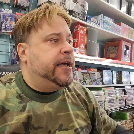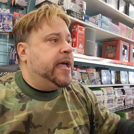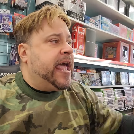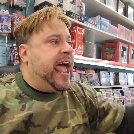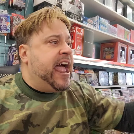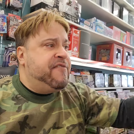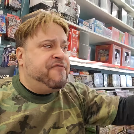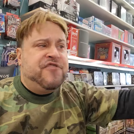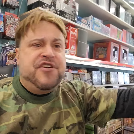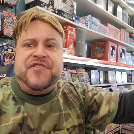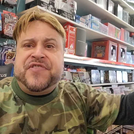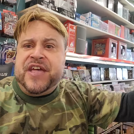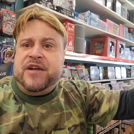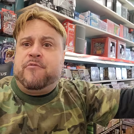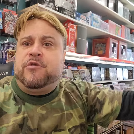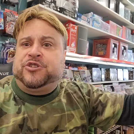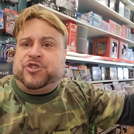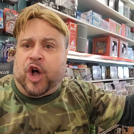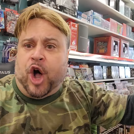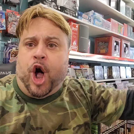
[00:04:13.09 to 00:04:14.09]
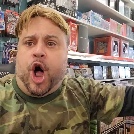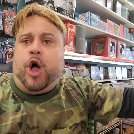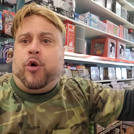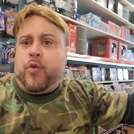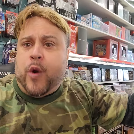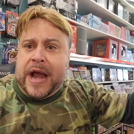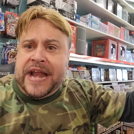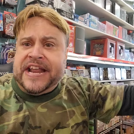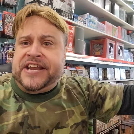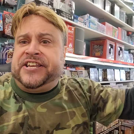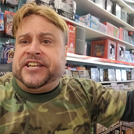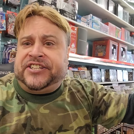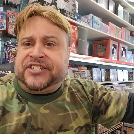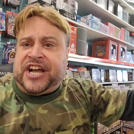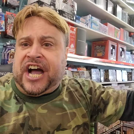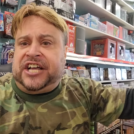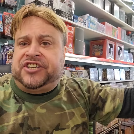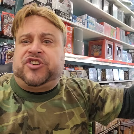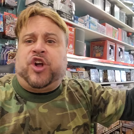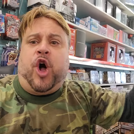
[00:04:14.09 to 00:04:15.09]
Everything was already
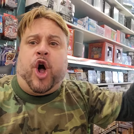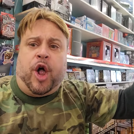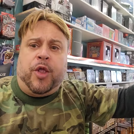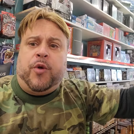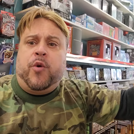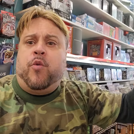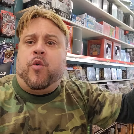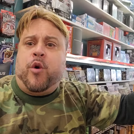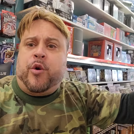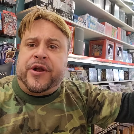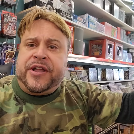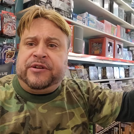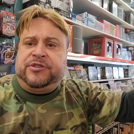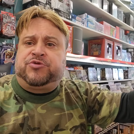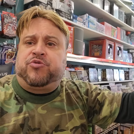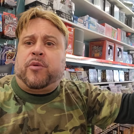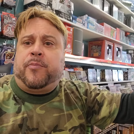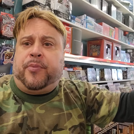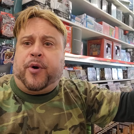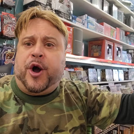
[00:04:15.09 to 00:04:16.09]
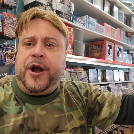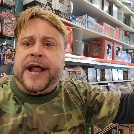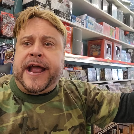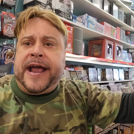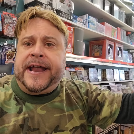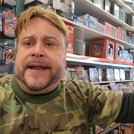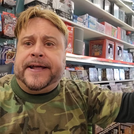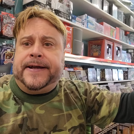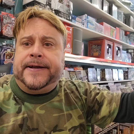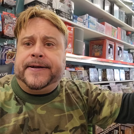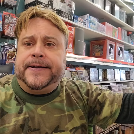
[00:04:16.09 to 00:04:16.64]
discussed. All the warnings were put in.